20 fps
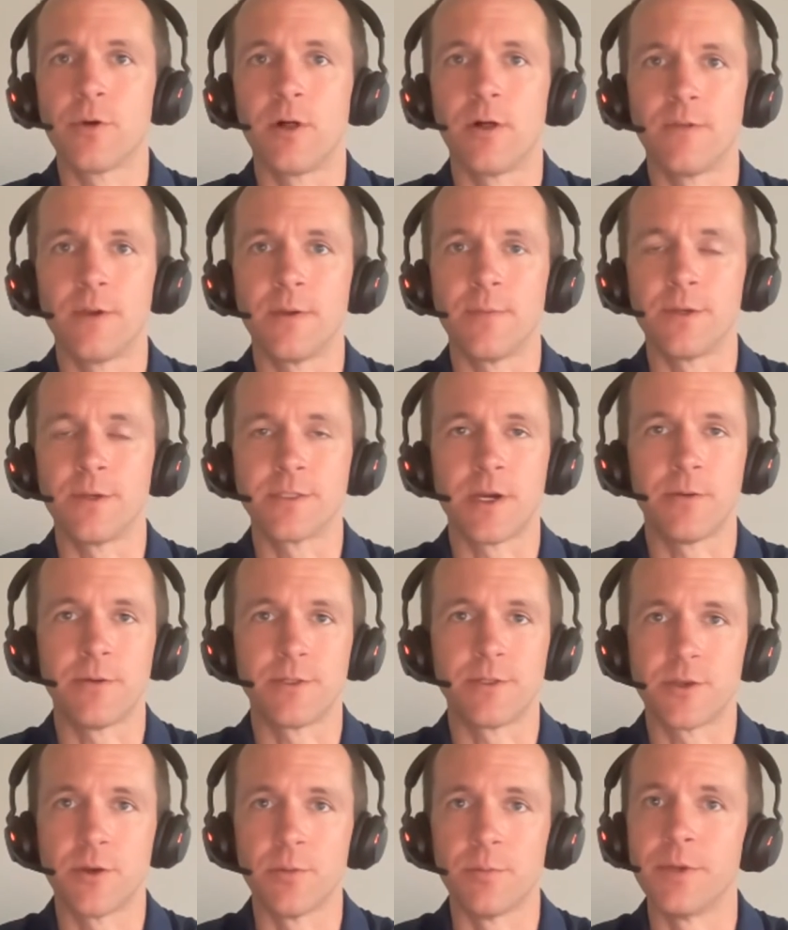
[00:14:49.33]
all of them because I
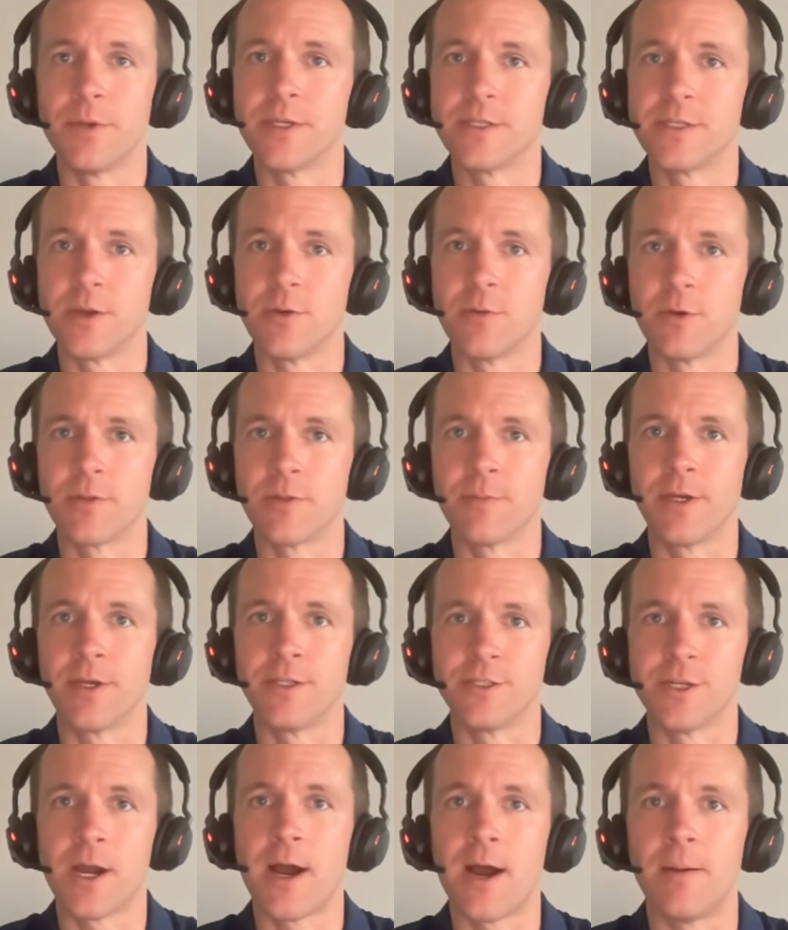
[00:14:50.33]
was so busy with
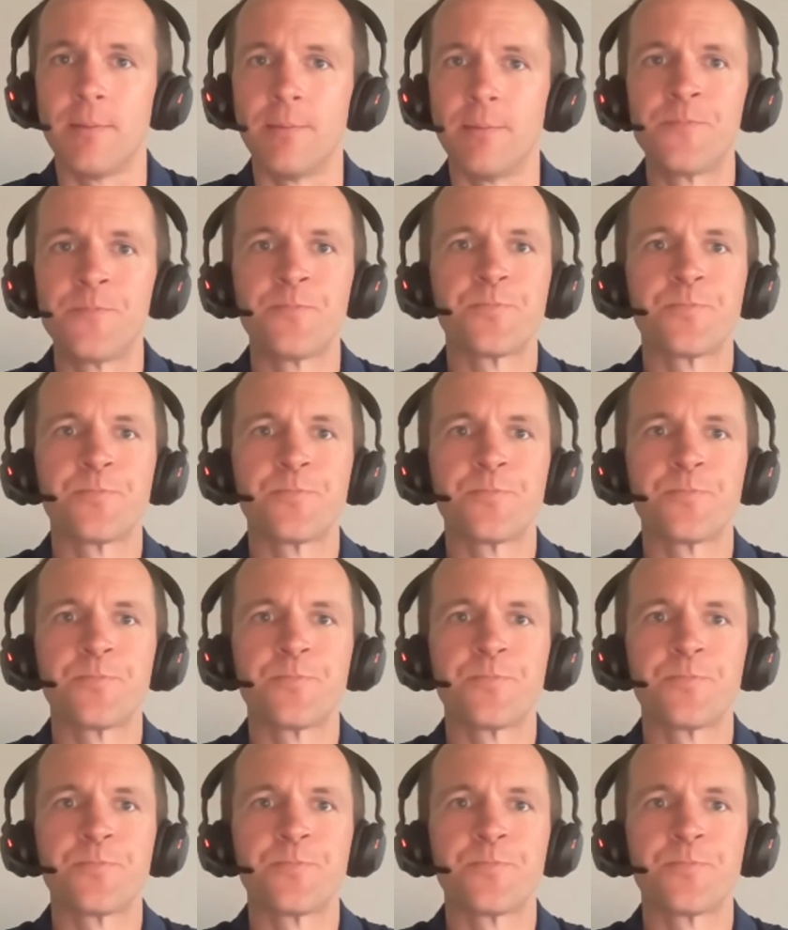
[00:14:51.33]
my job.